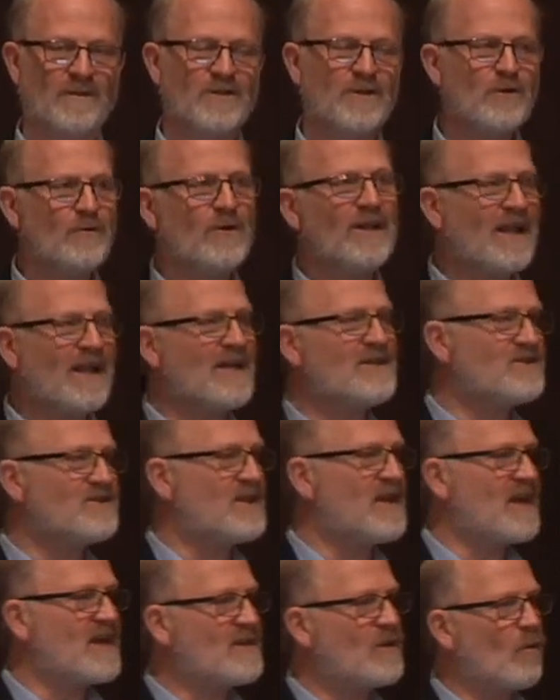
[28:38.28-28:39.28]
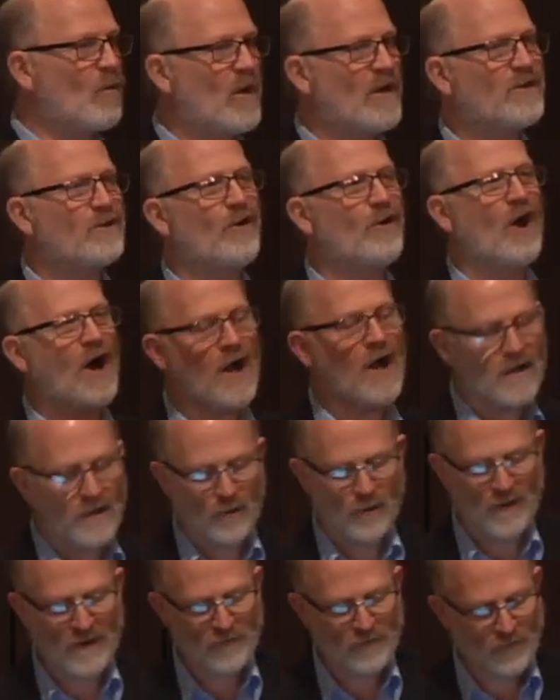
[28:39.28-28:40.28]
Do you realize today that what you're
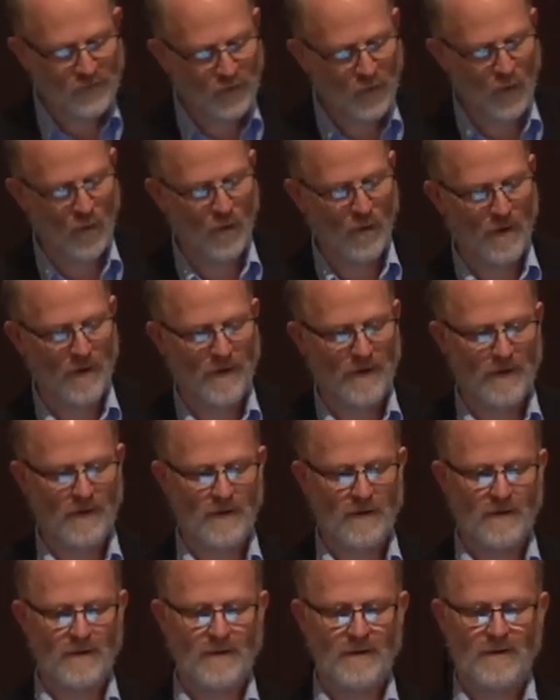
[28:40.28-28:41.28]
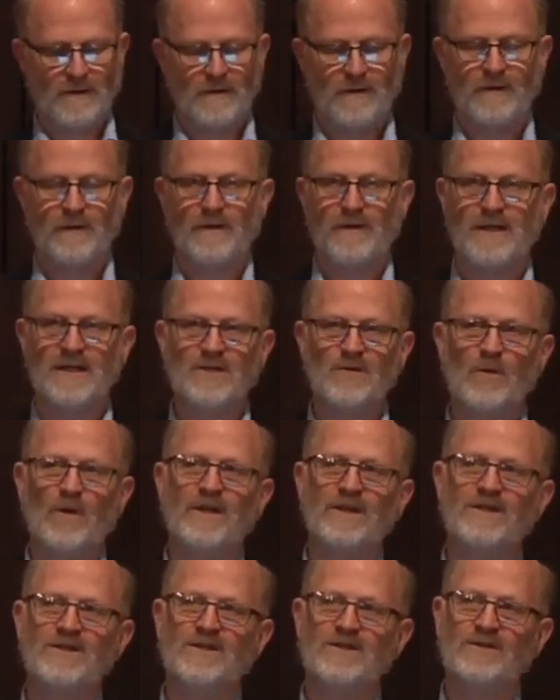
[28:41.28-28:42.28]
hungry for is
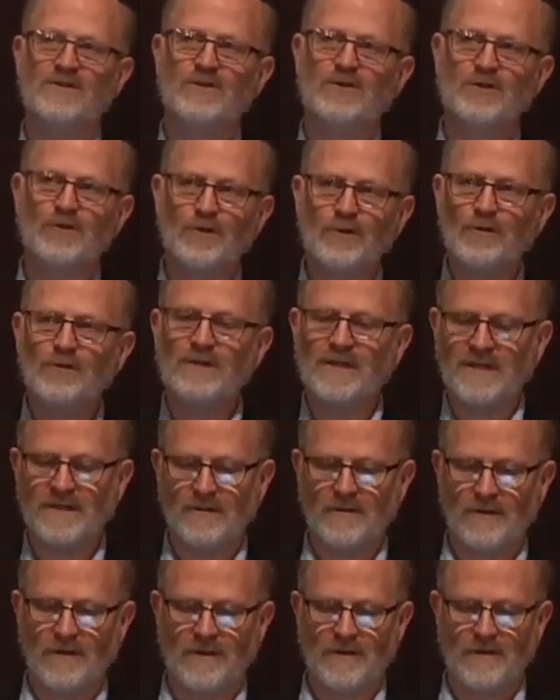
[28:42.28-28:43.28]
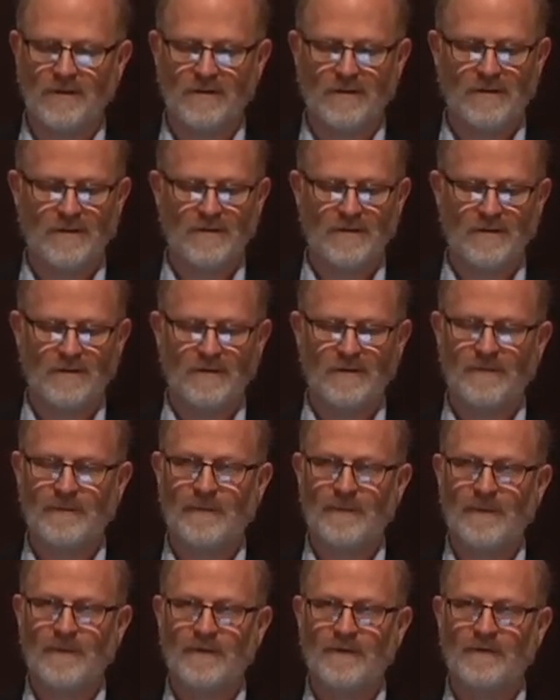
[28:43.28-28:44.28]
what is truly good?
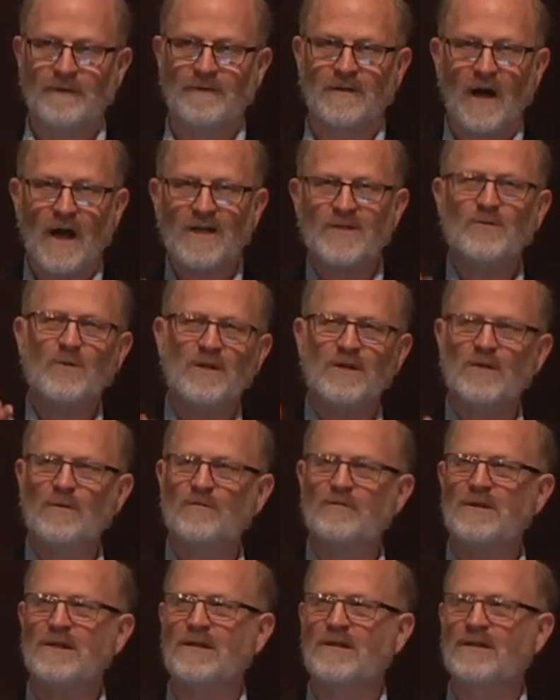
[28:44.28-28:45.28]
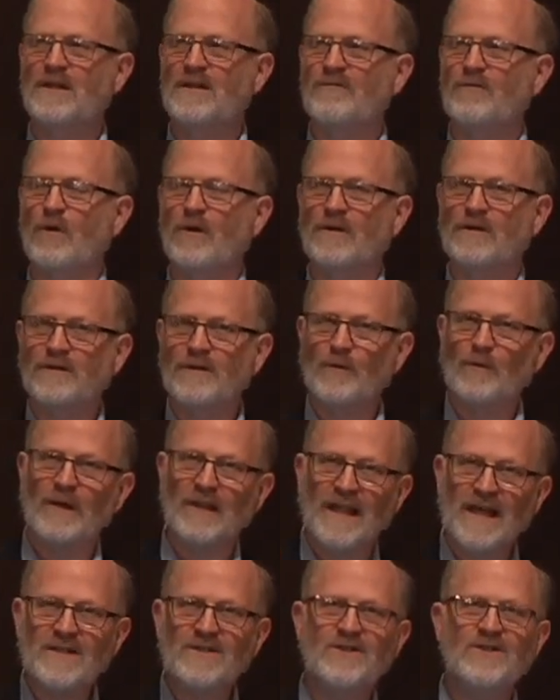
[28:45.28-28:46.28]
God's what you've been looking for. The
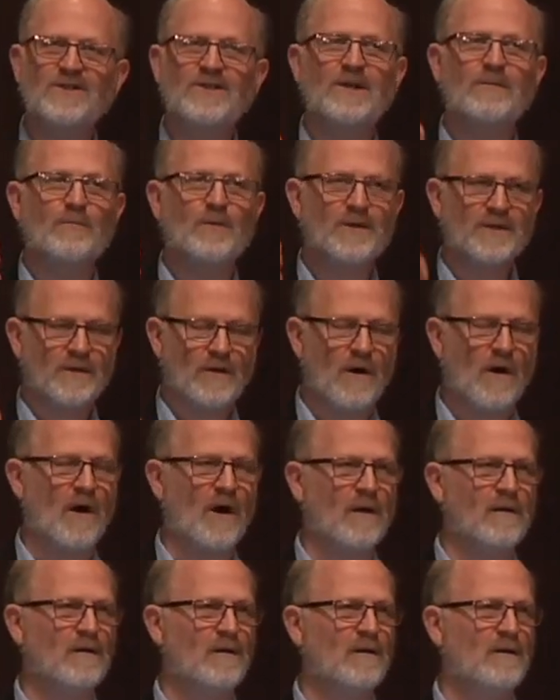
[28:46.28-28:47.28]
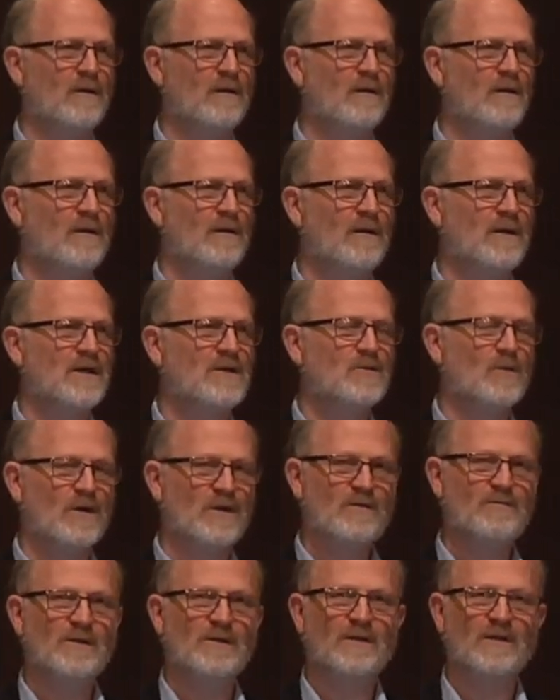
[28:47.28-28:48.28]
relationship with God is
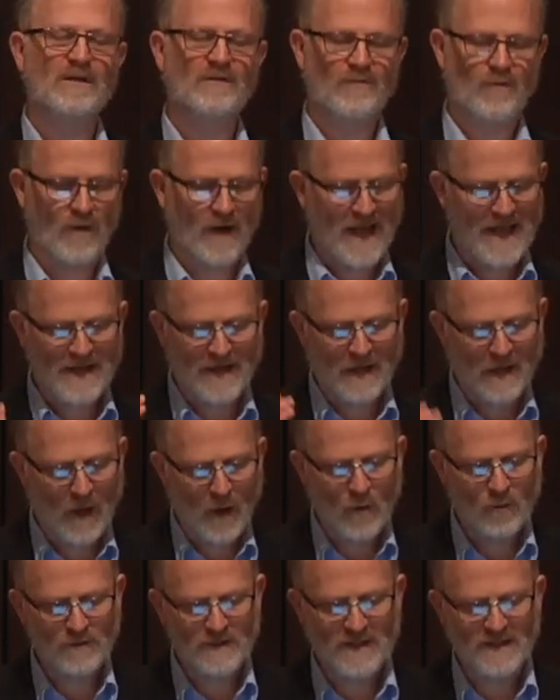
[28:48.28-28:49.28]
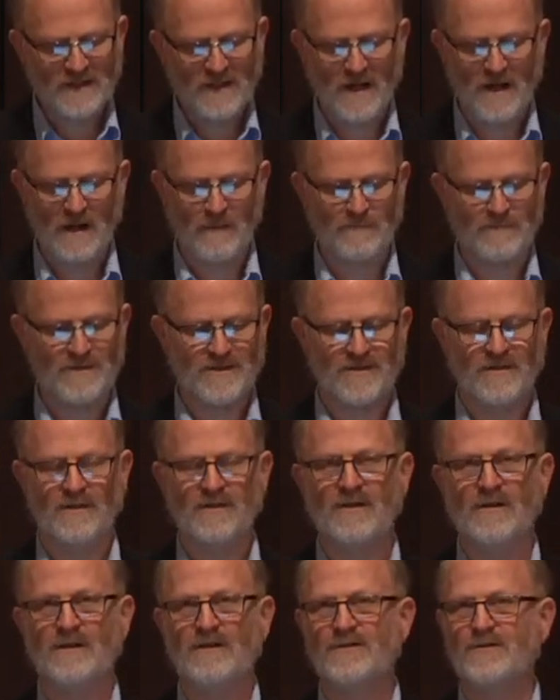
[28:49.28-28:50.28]
what you've been looking for. And it only comes
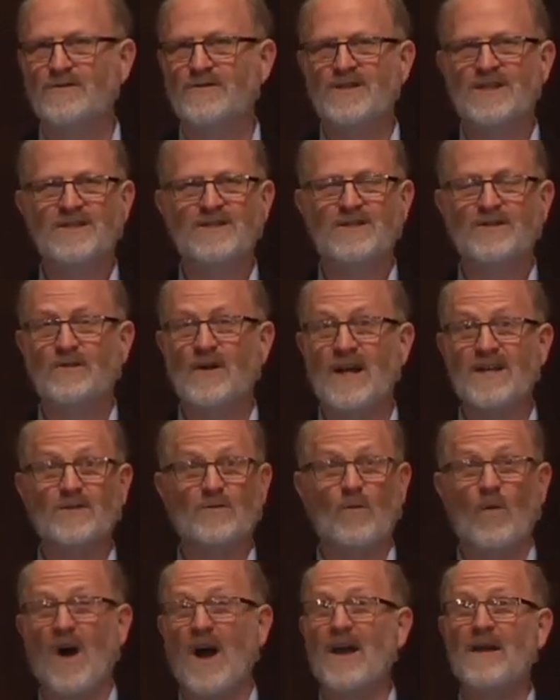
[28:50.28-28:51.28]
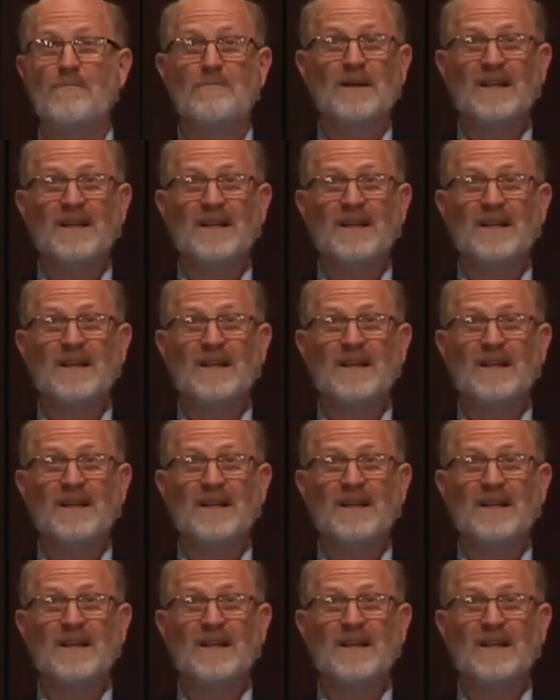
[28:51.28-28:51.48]
through Jesus Christ. Why?